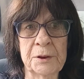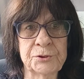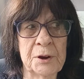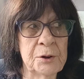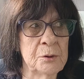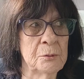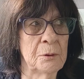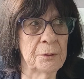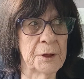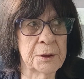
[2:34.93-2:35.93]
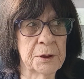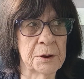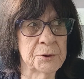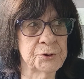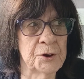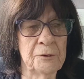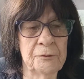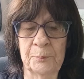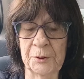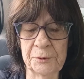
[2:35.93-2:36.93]
I knew all that kind of stuff,
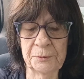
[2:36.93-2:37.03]
but